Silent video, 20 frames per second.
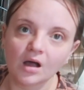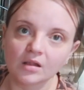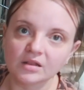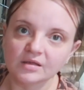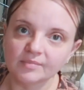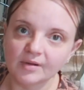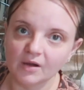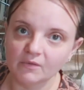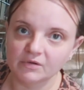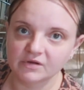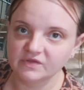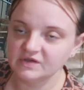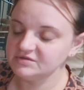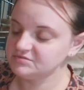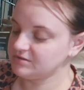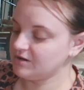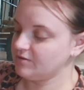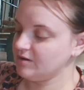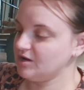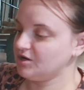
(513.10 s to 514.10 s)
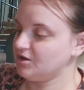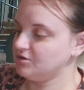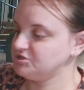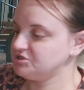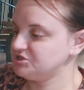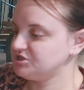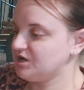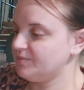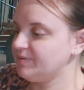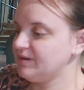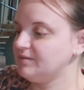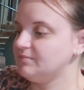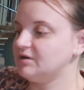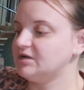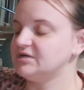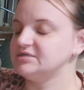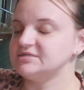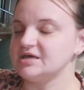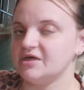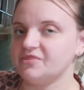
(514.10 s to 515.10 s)
I only bought one of these when I went grocery shopping
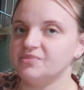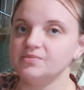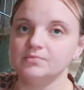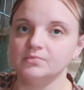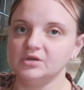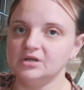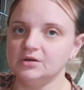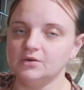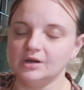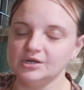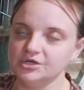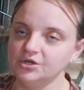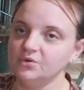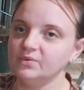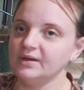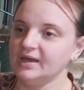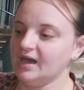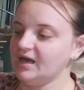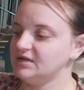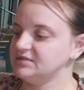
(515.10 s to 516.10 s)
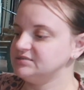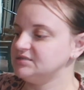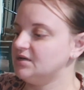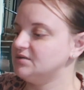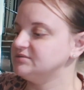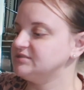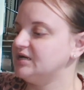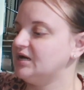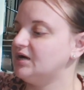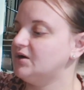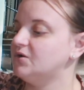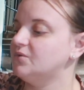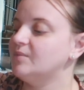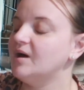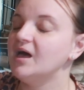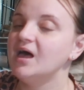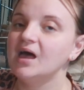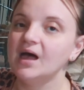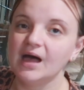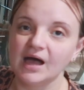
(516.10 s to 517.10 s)
because I knew we had a sauce at
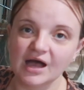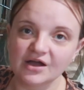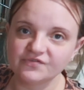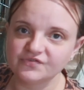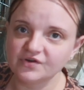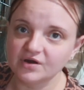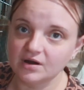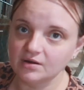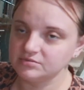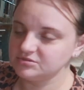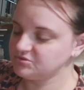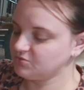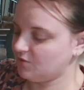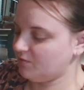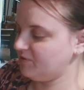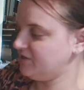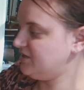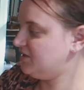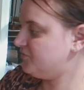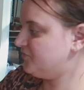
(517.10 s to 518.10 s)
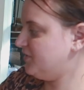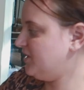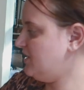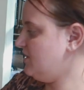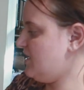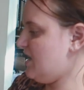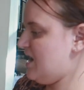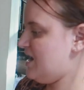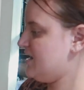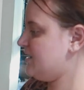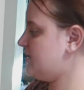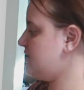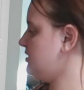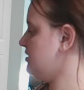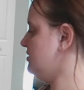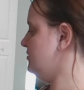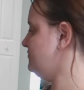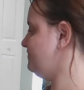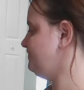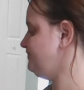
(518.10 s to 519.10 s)
home. I forgot it was the one we didn't really like,
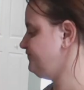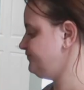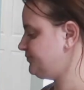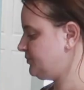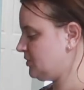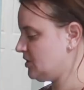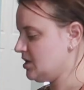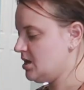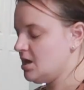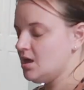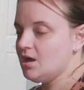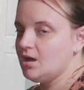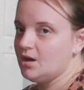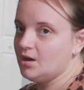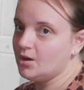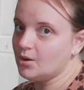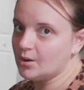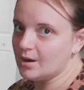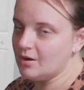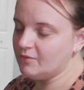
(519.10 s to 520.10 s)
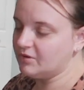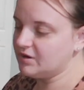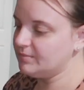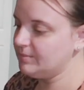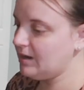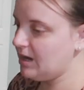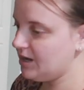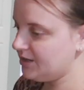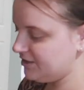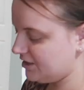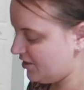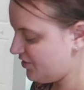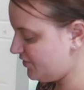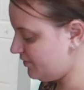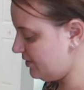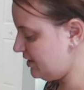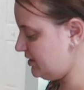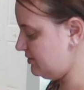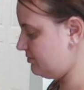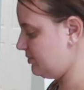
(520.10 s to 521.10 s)
or I would have bought
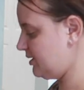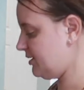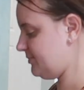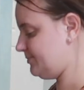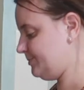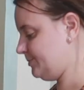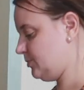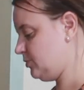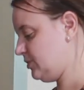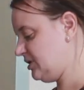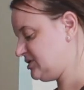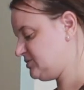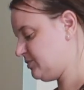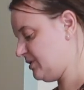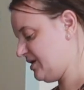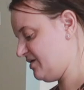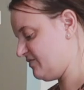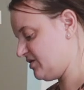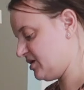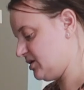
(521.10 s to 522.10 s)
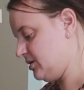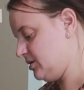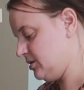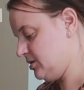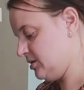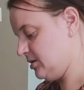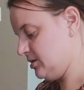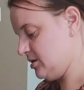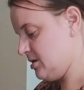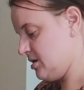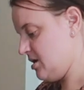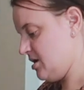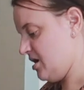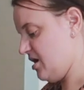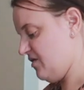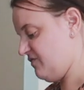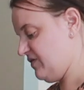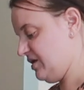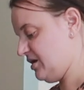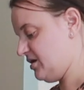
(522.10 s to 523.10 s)
another one, but it's whatever.
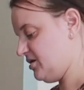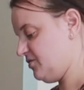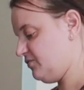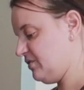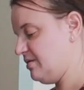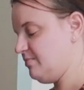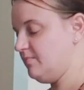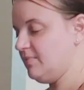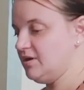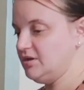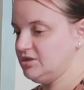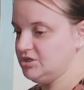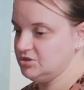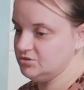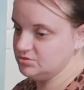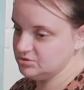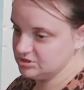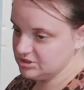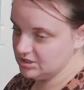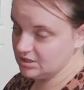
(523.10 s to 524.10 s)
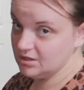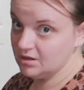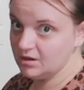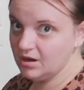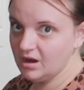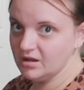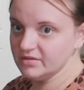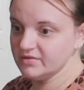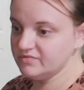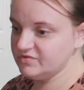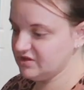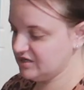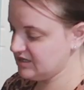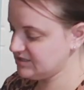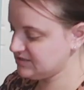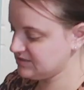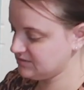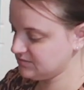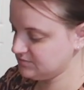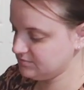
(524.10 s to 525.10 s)
I figured if we may use all of
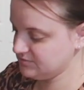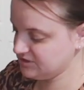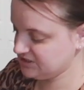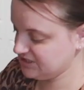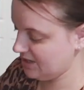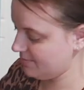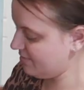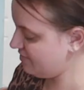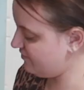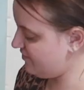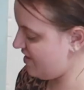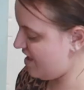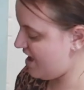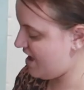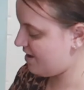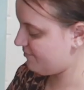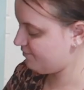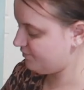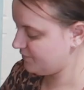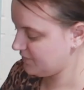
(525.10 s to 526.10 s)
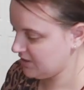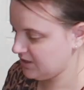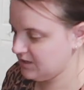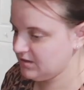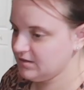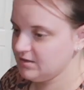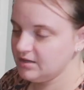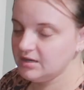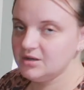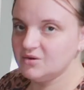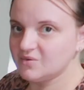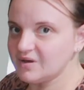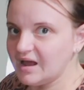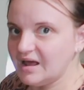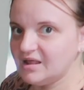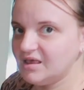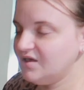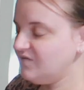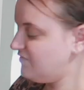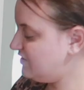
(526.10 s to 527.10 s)
this and some of that, it'll
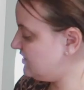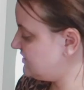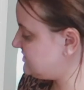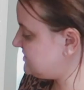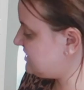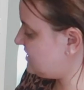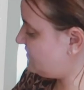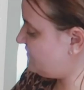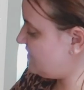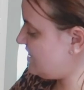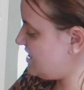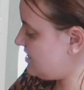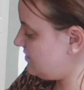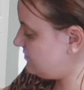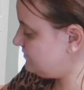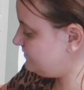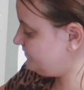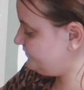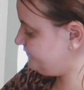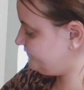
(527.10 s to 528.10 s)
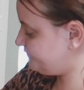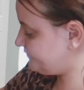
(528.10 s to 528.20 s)
kind of even itself out,